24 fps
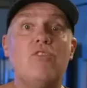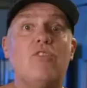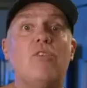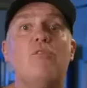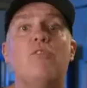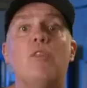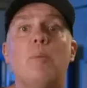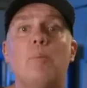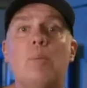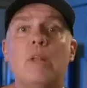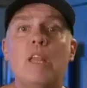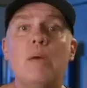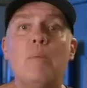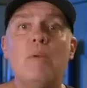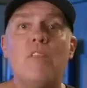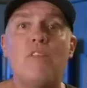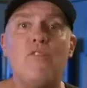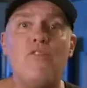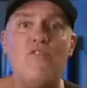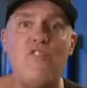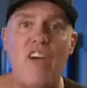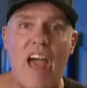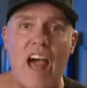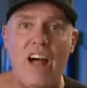of the Plymouth
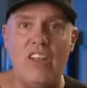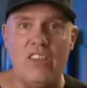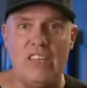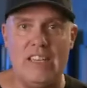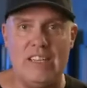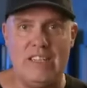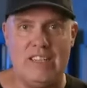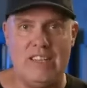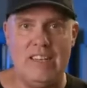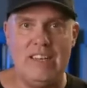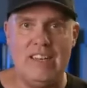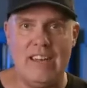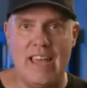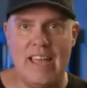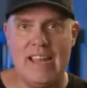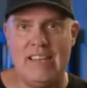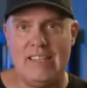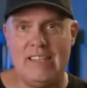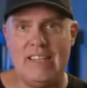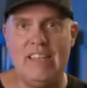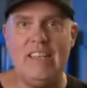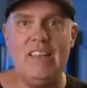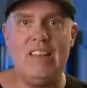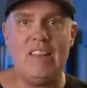Valiant in
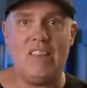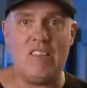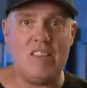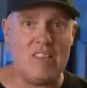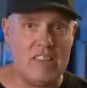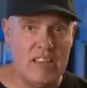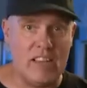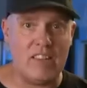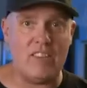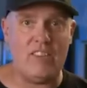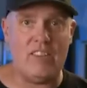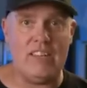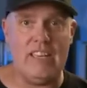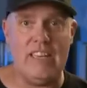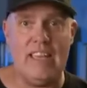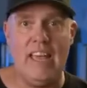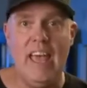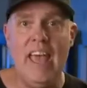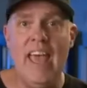1960.